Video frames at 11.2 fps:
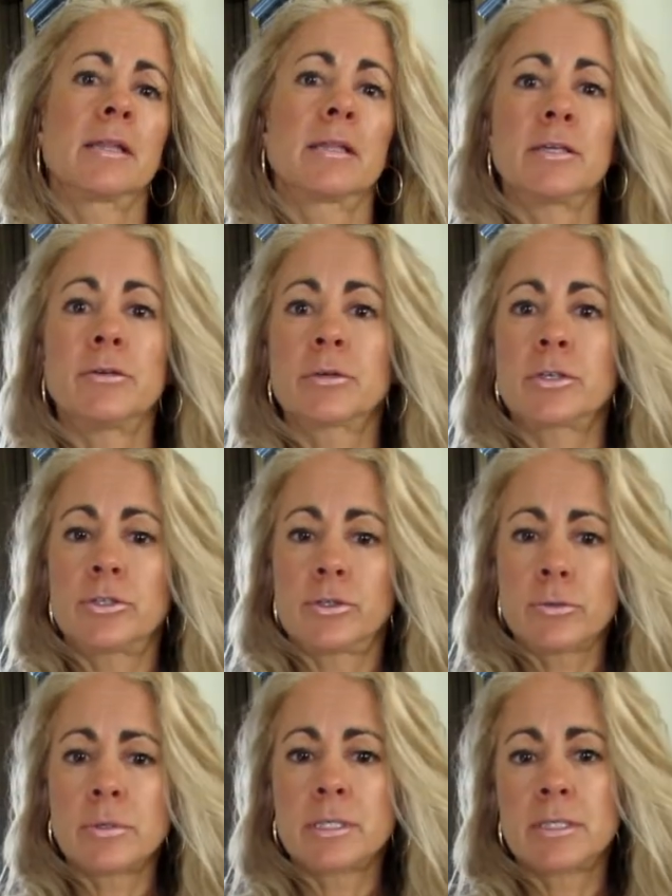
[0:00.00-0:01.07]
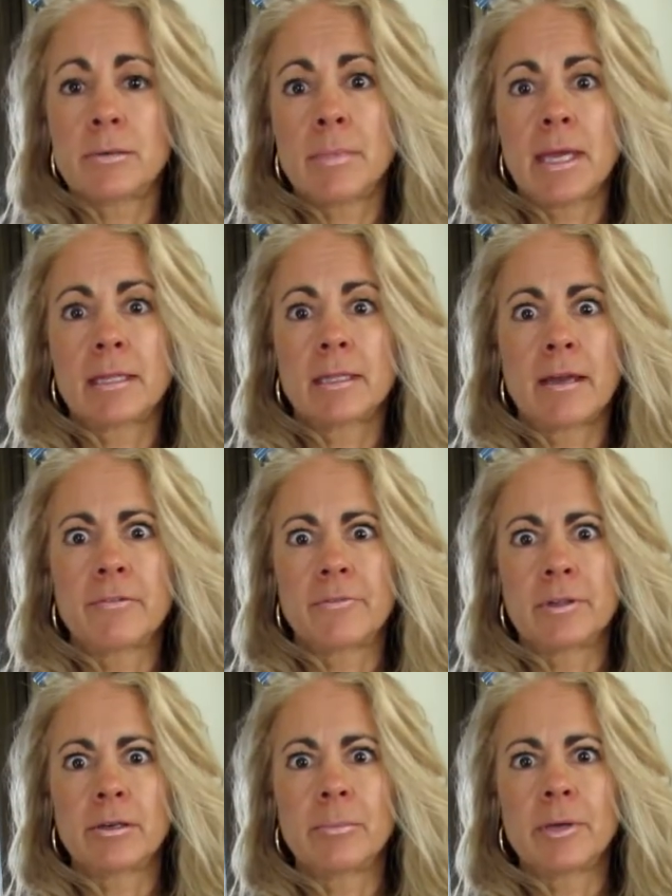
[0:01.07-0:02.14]
that you can do to make life
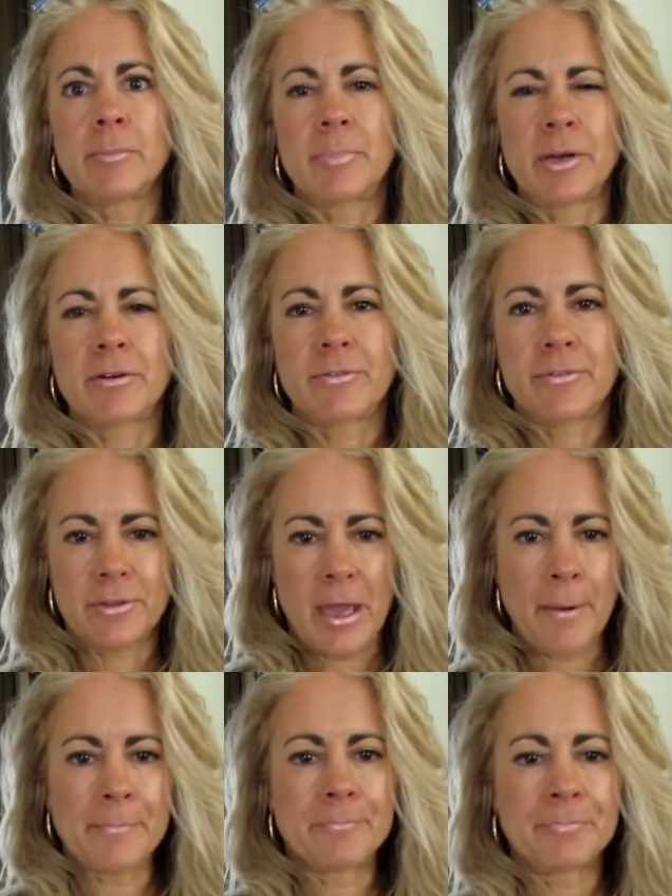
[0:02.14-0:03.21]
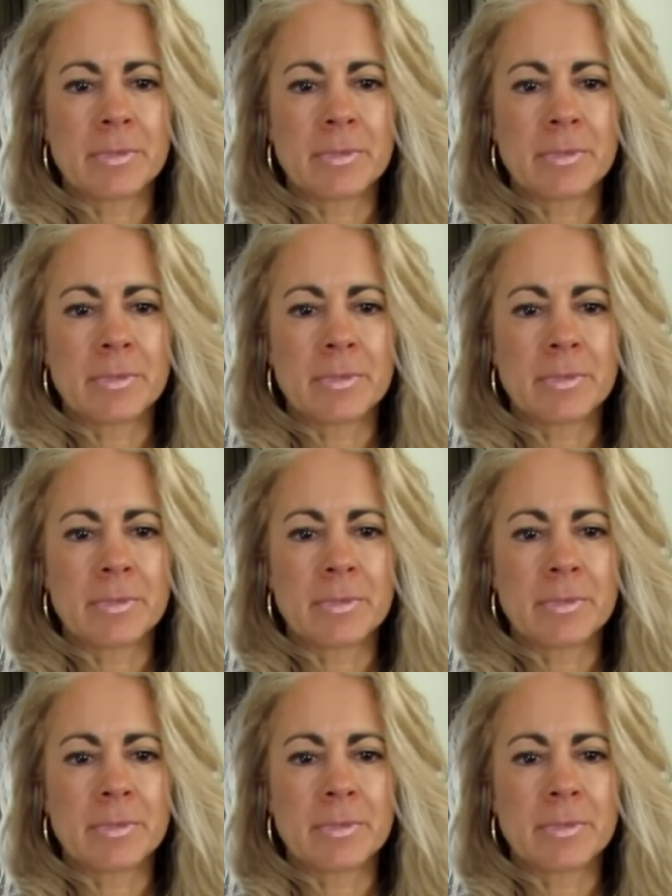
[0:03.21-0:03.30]
a little bit better for them.